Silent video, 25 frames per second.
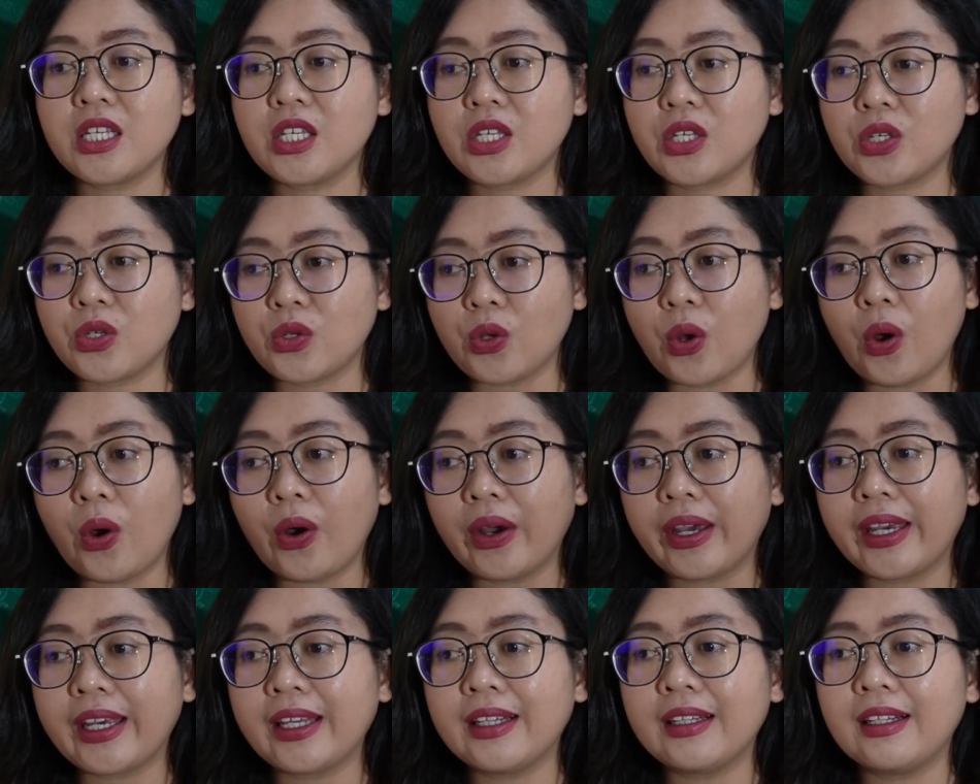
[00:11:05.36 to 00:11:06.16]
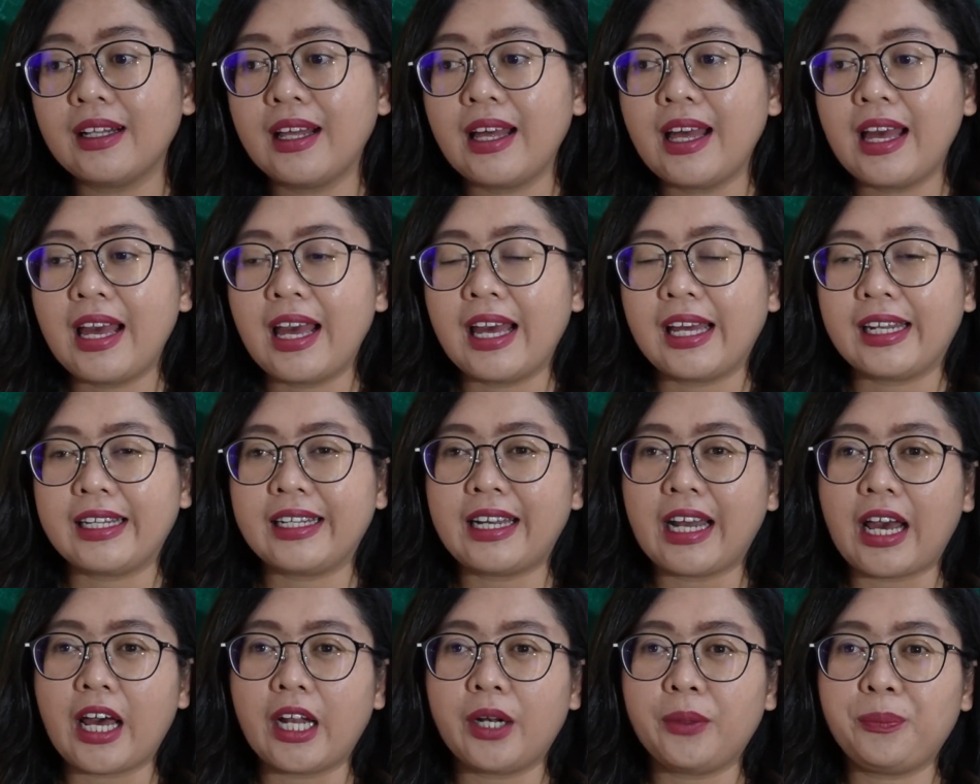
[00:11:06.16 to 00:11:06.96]
soil,
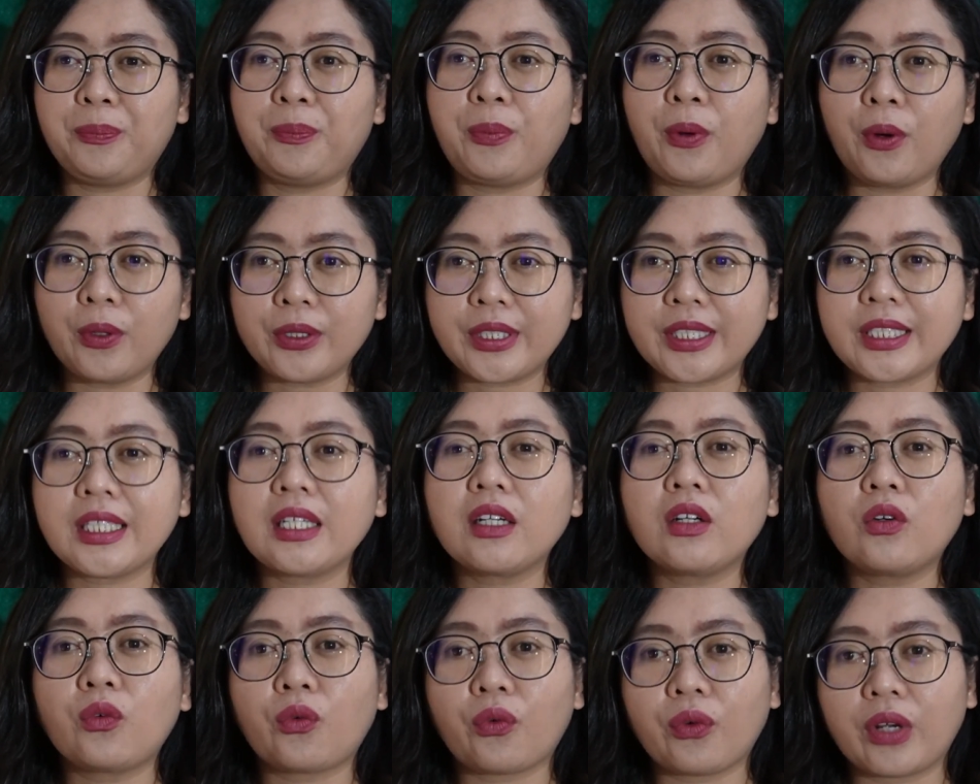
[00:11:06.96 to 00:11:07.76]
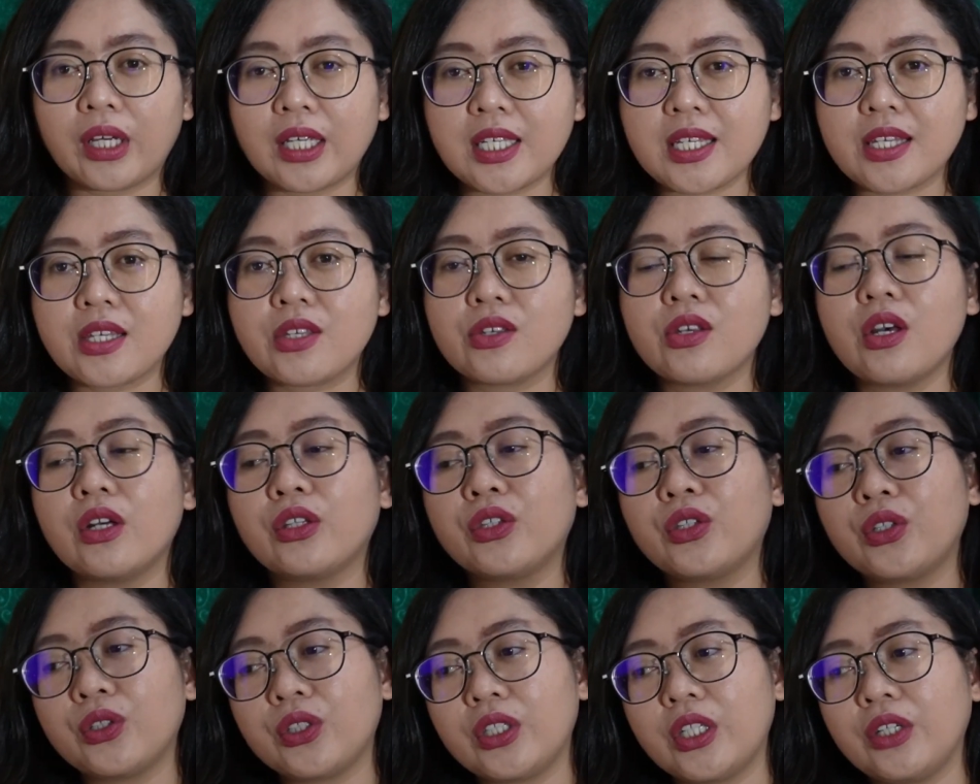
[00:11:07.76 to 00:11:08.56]
that posing risk
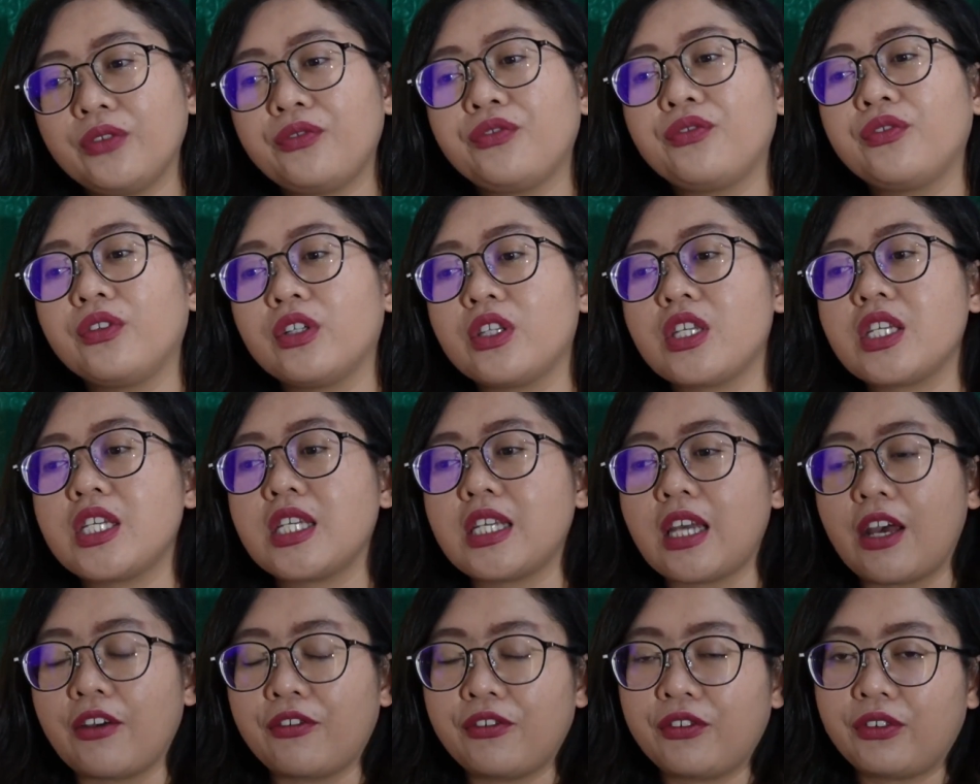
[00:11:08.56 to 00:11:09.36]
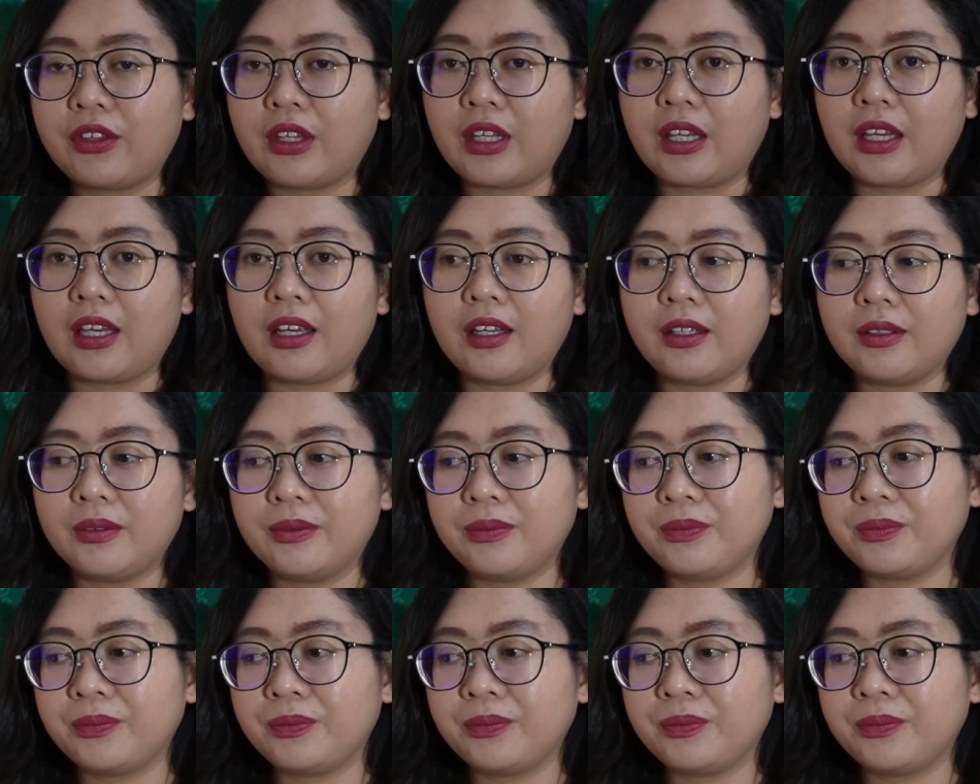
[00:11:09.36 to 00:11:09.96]
to the food safety.